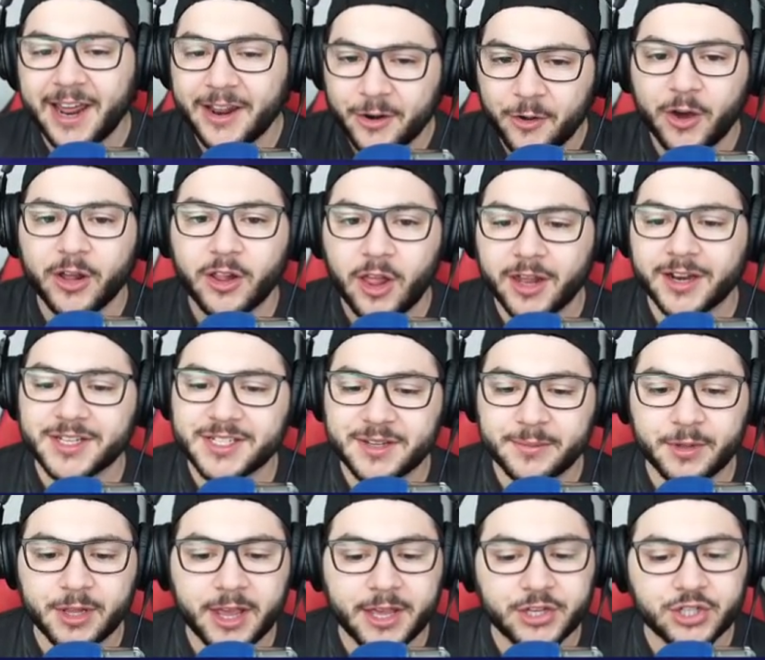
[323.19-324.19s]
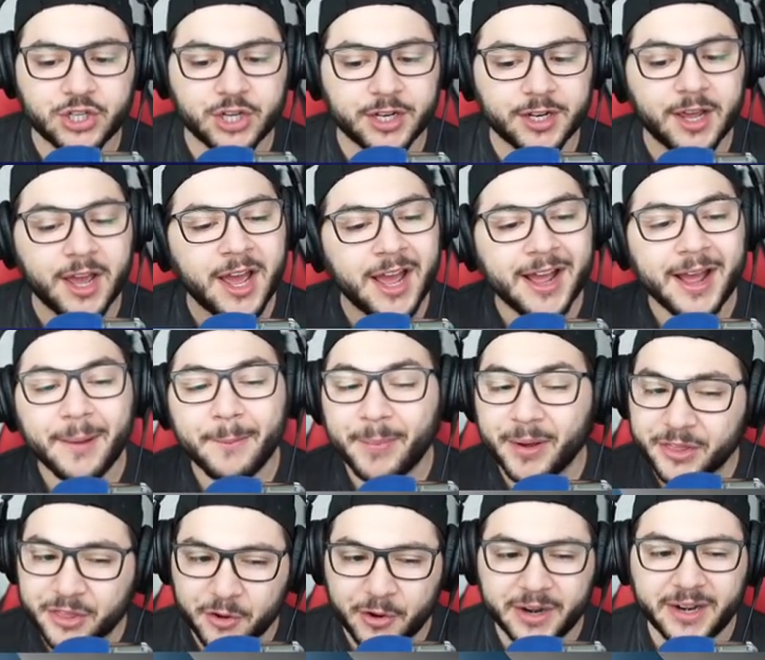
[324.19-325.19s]
I know a lot of simulation,
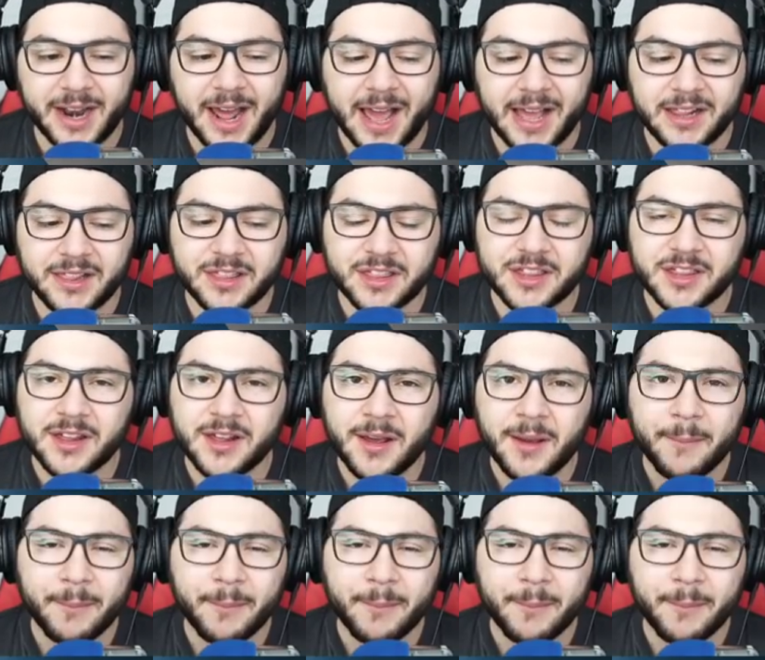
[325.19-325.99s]
but they're in ninth.